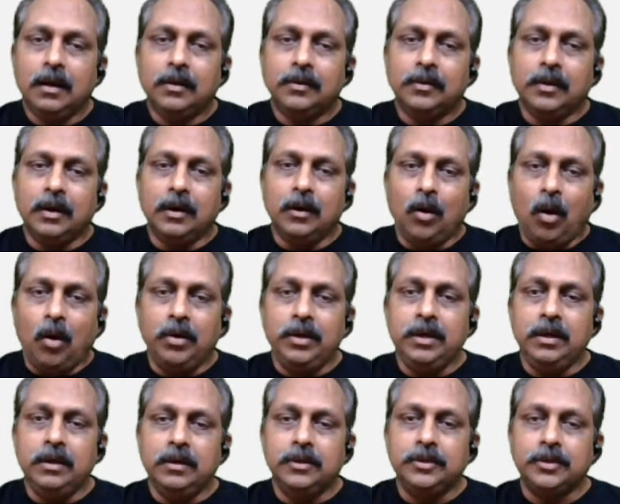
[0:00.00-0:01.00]
The
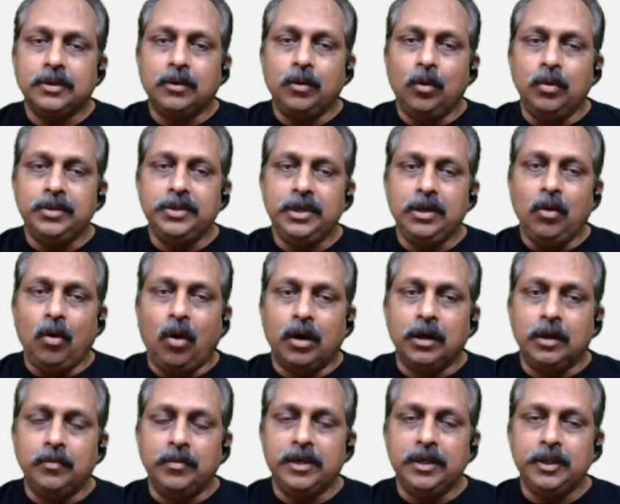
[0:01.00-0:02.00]
lawyer's closing
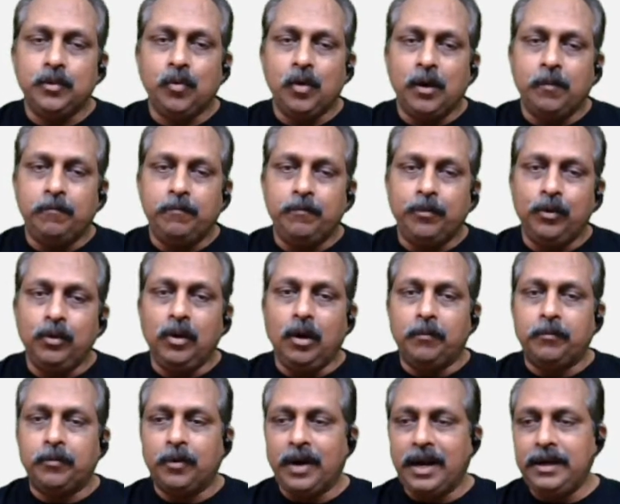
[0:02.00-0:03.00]
arguments were full
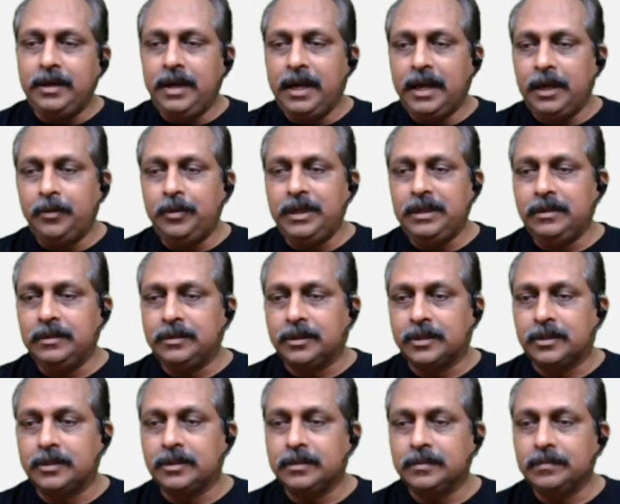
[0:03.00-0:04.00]
of red
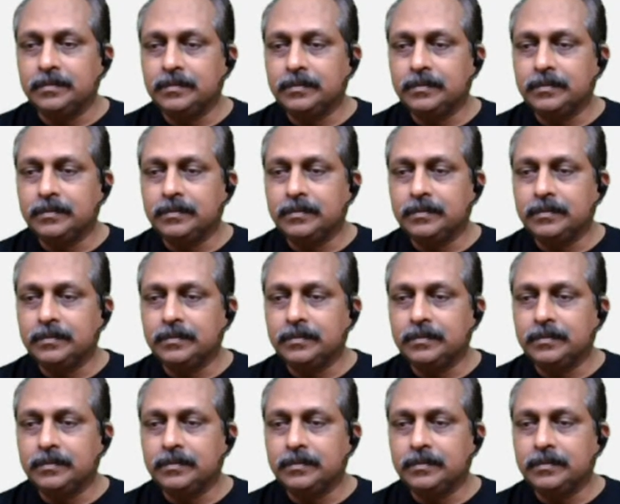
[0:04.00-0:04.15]
herrings.